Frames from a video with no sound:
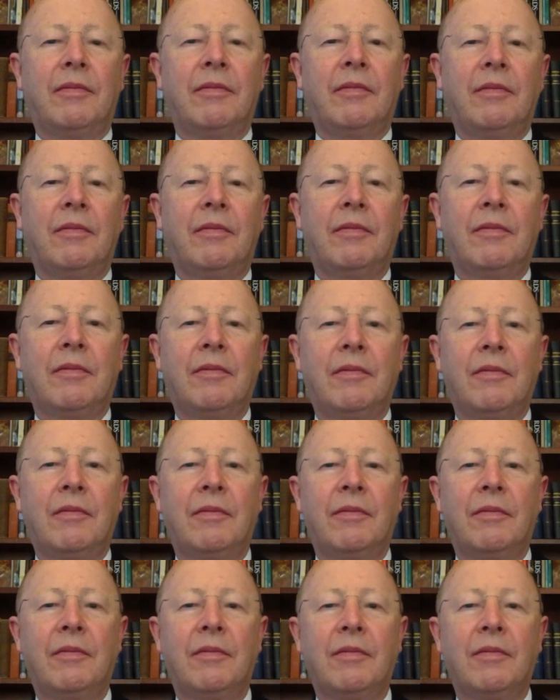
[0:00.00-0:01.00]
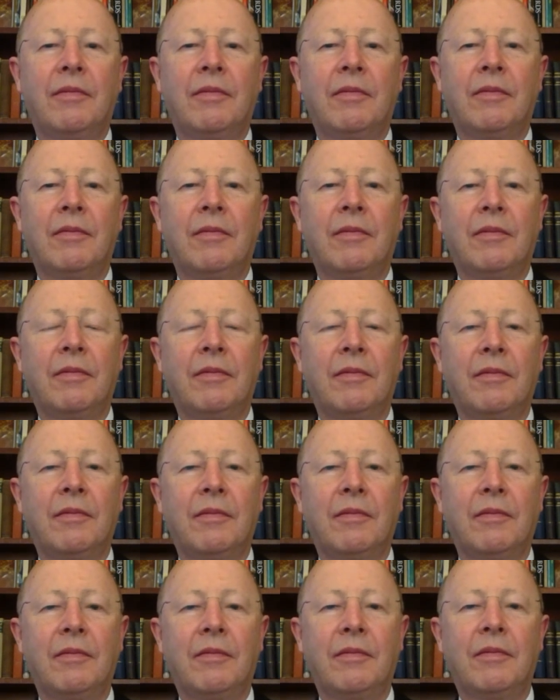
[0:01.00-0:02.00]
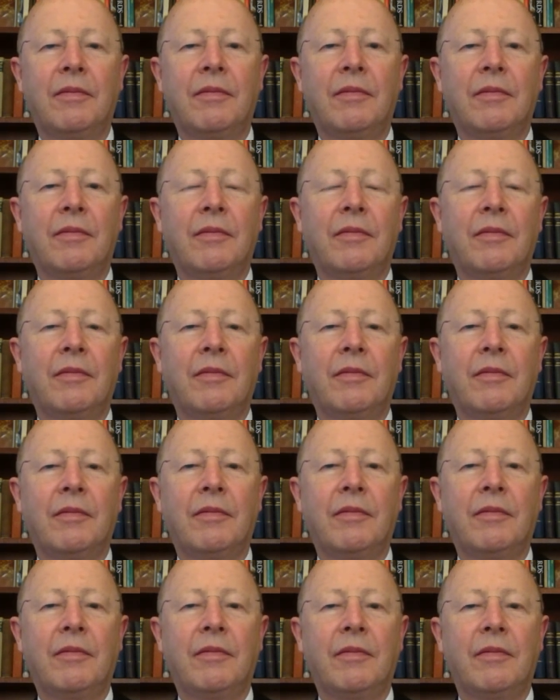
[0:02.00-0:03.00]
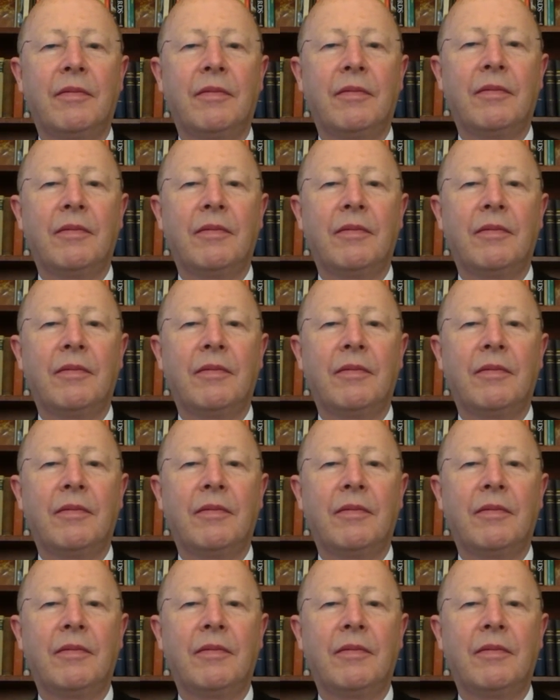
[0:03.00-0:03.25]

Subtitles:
[no speech]